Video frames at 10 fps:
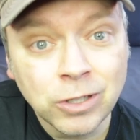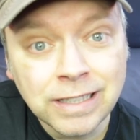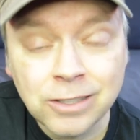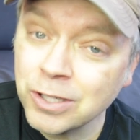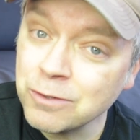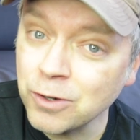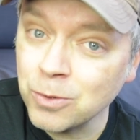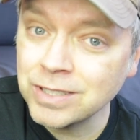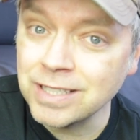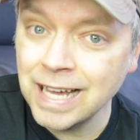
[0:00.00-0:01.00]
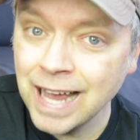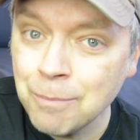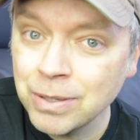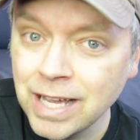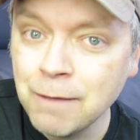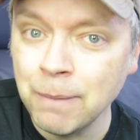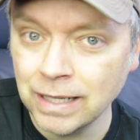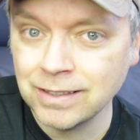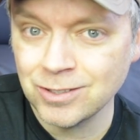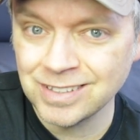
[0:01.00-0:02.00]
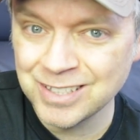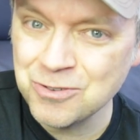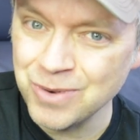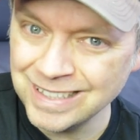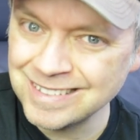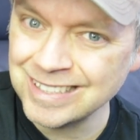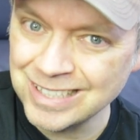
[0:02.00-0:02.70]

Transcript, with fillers: really looking forward to that happening, but there's a little ways to